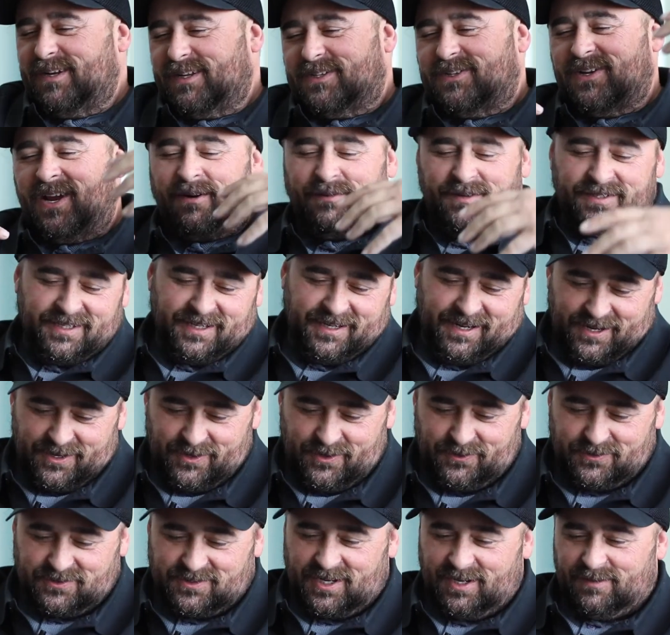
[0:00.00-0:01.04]
in everything I
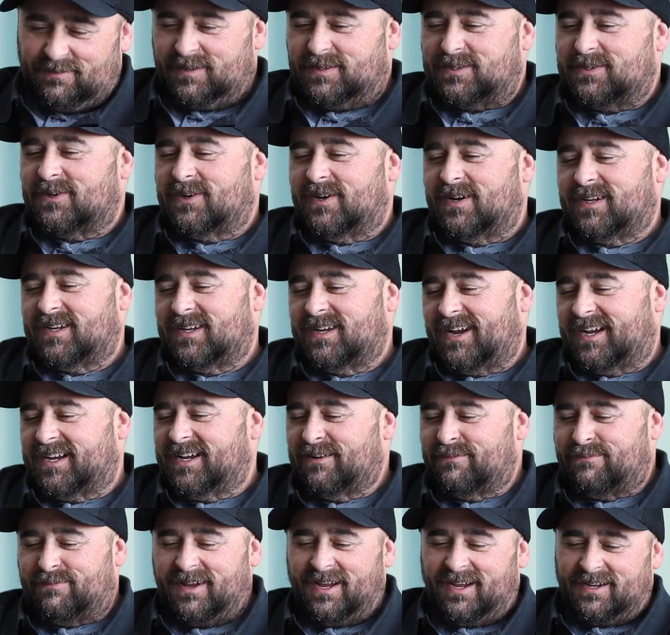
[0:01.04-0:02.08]
own is covered in dog hair. I
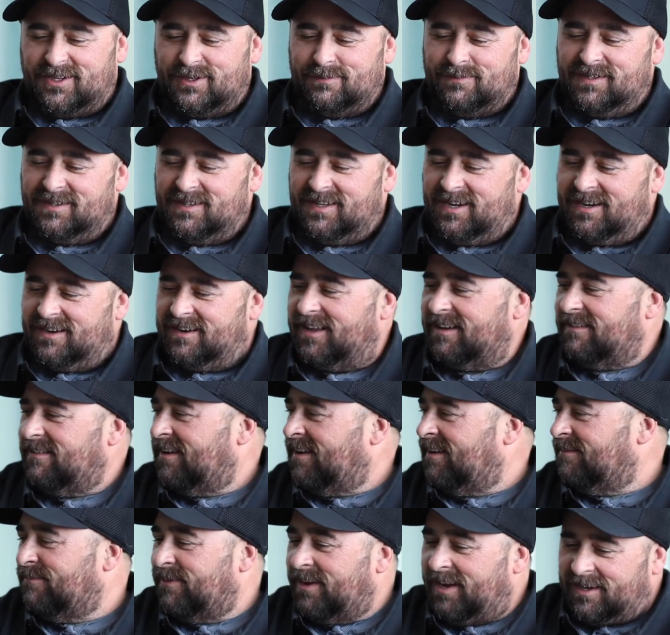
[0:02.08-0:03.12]
got a vacuum in there, and
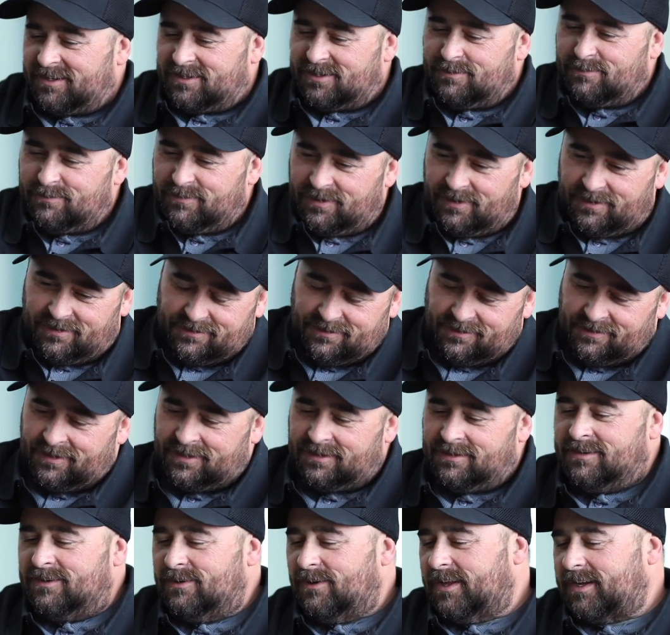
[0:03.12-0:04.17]
I vacuum in,
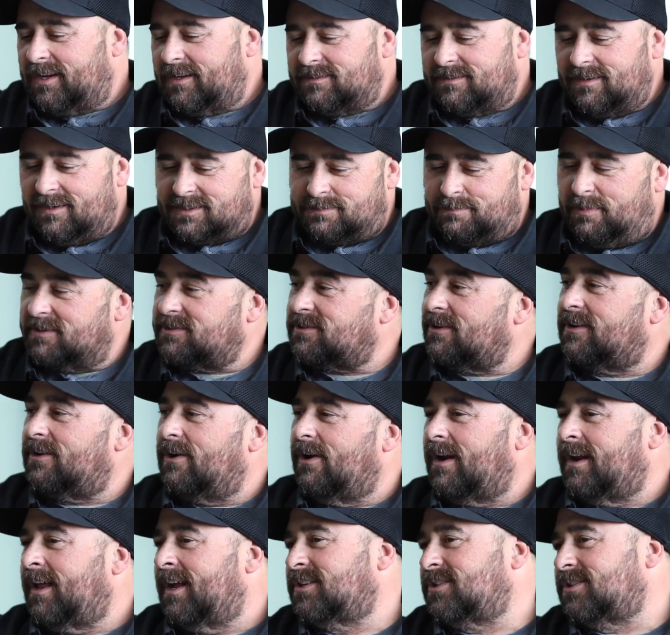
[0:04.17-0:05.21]
you know, like a dust buster. I
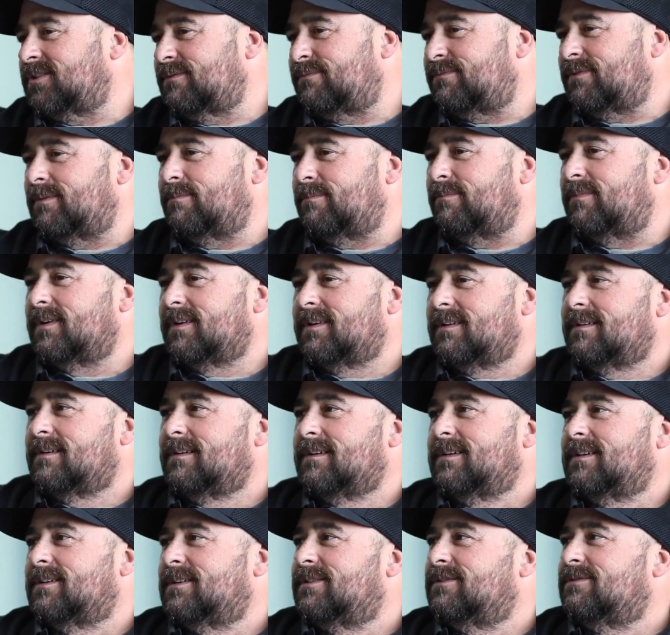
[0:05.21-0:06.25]
got actually from,
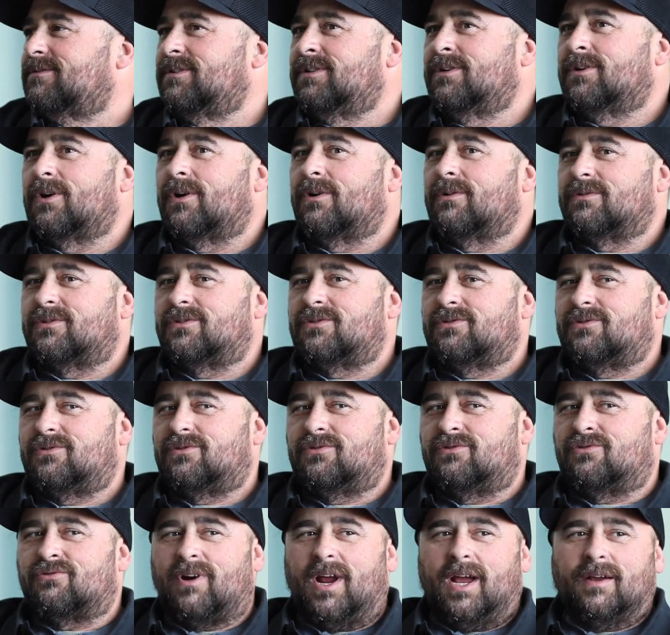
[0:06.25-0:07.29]
you know,
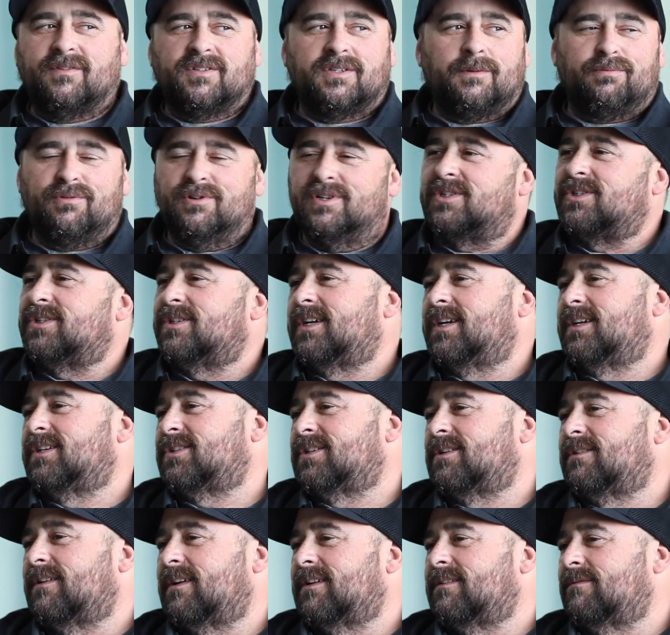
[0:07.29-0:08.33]
Driver's
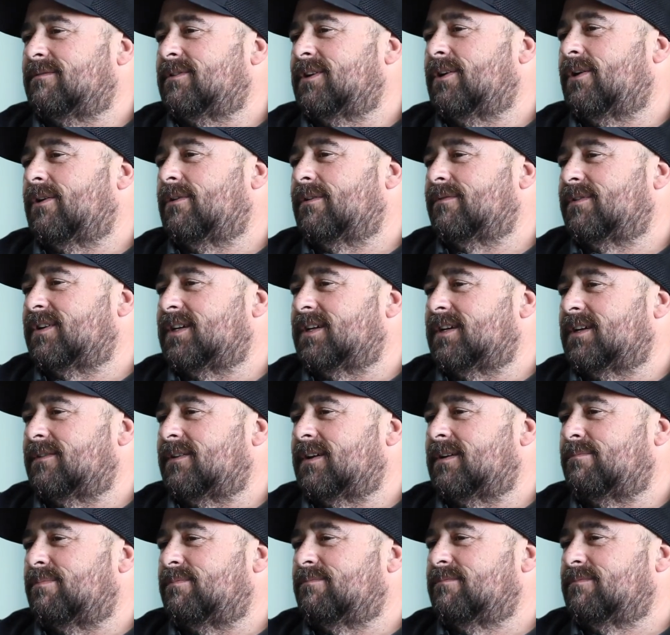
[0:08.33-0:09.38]
Appreciation. You know, every year
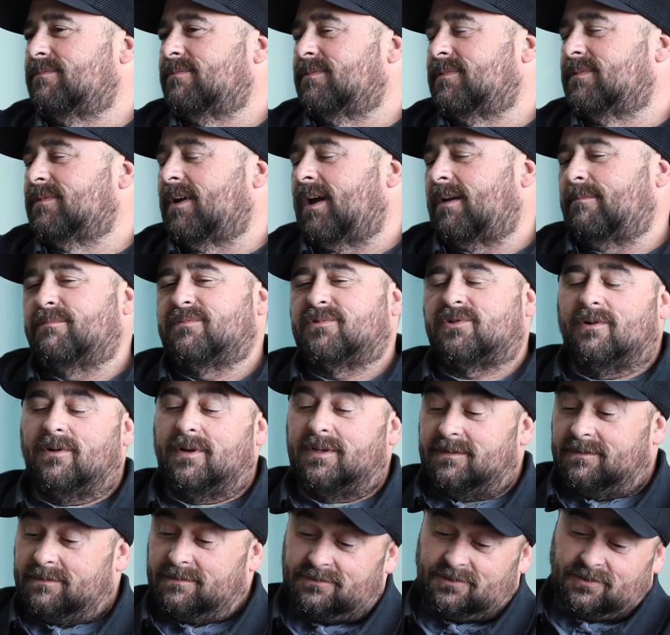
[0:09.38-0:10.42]
so
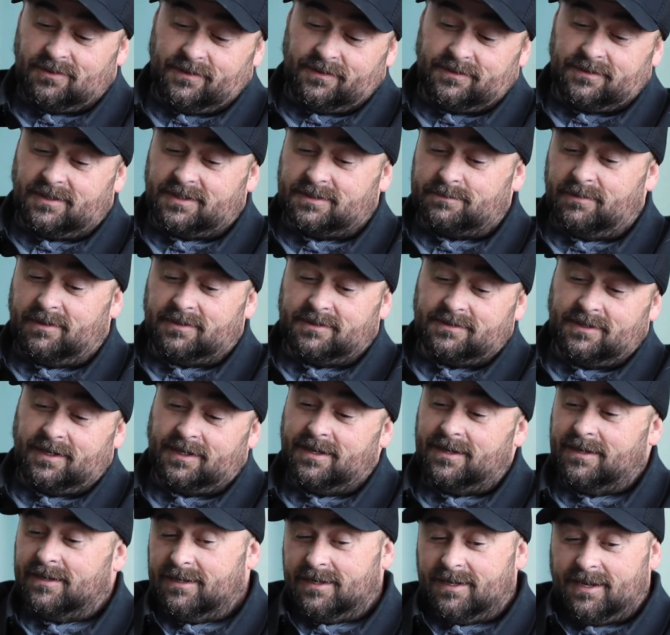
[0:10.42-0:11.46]
I sell the dust buster.
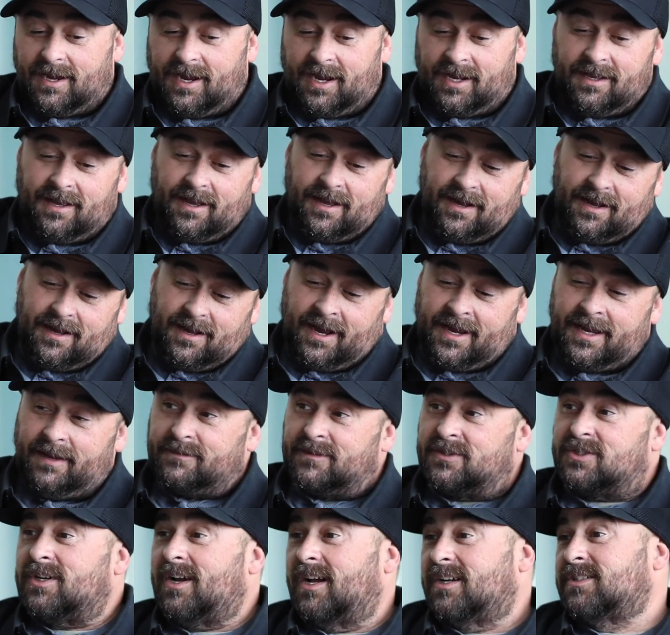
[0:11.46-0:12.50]
I have
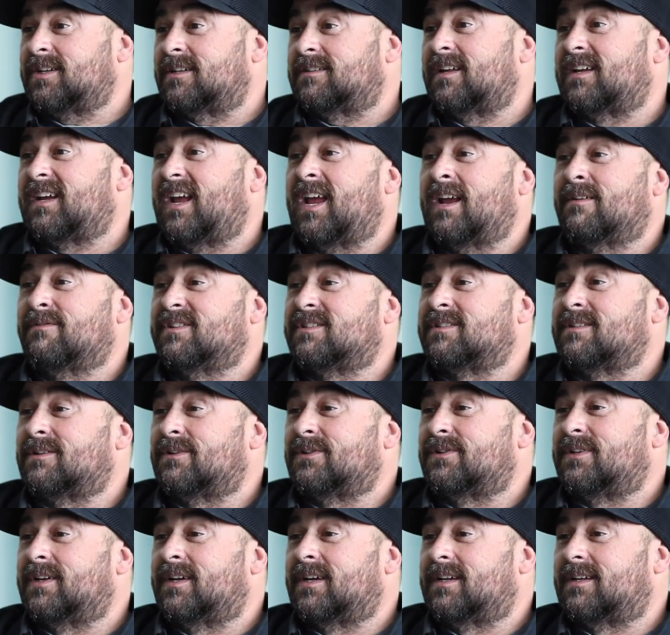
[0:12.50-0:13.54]
to charge that thing every
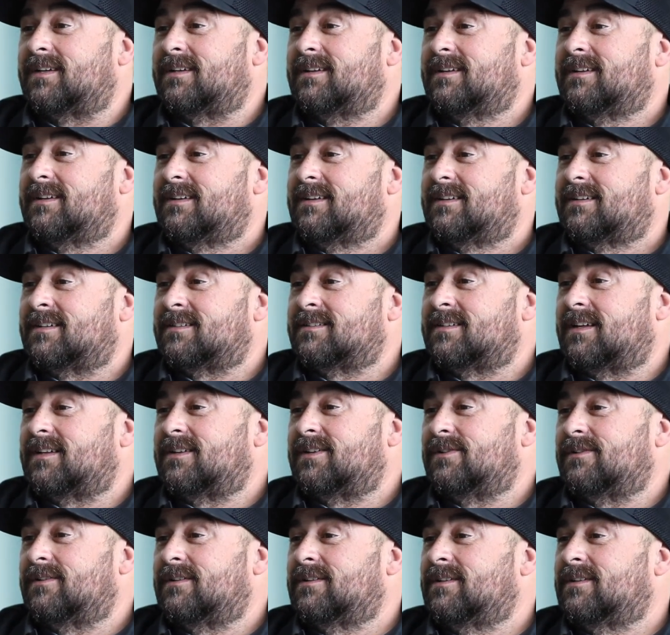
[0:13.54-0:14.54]
single day because it's